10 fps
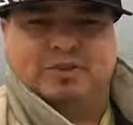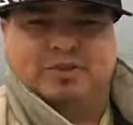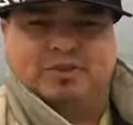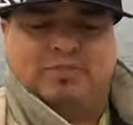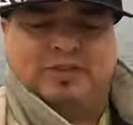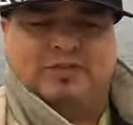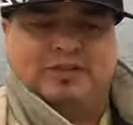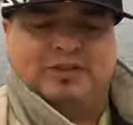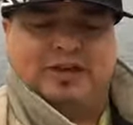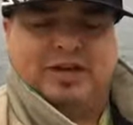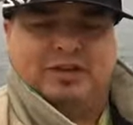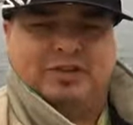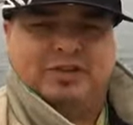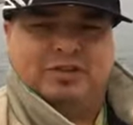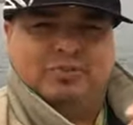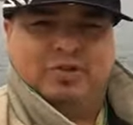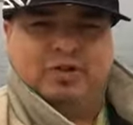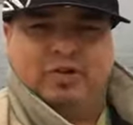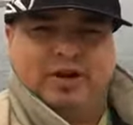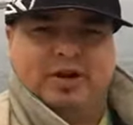You drop the YouTube
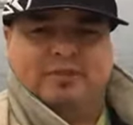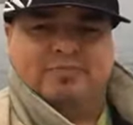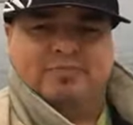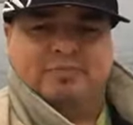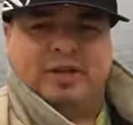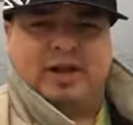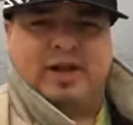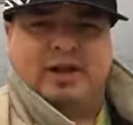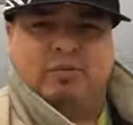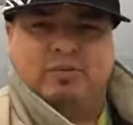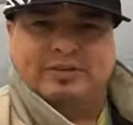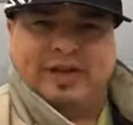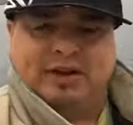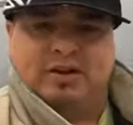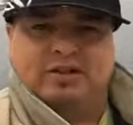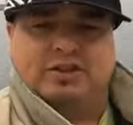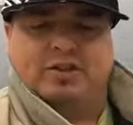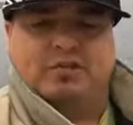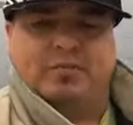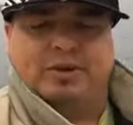URL, and it will download to
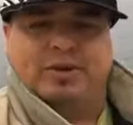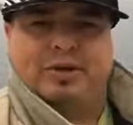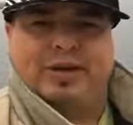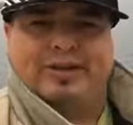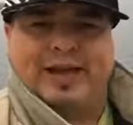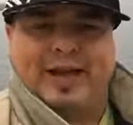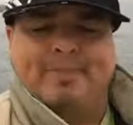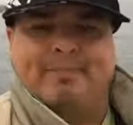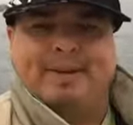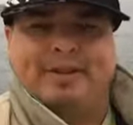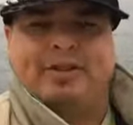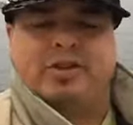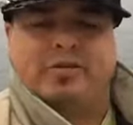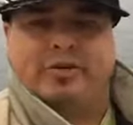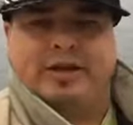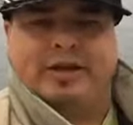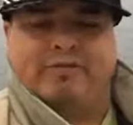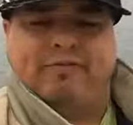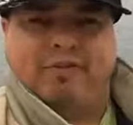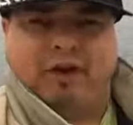your computer the MP3
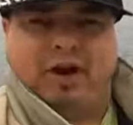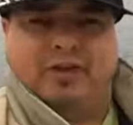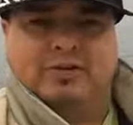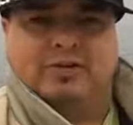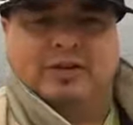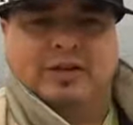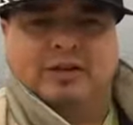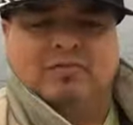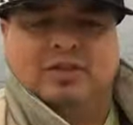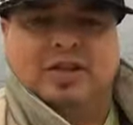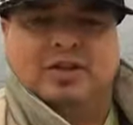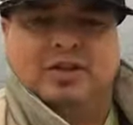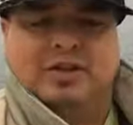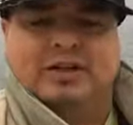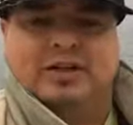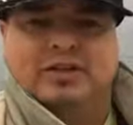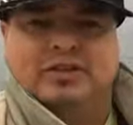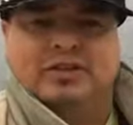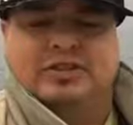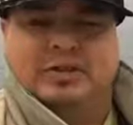file that you can then
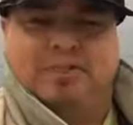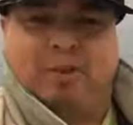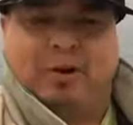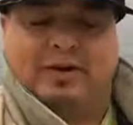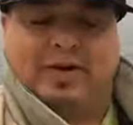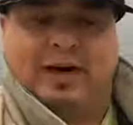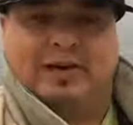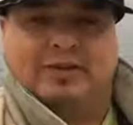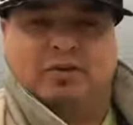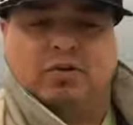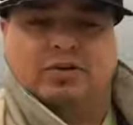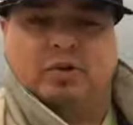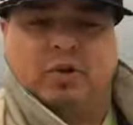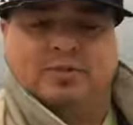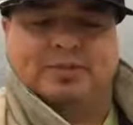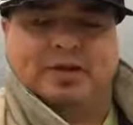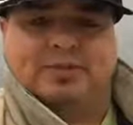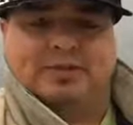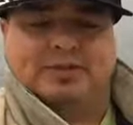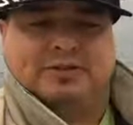use as a podcast on your
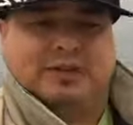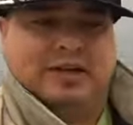website, because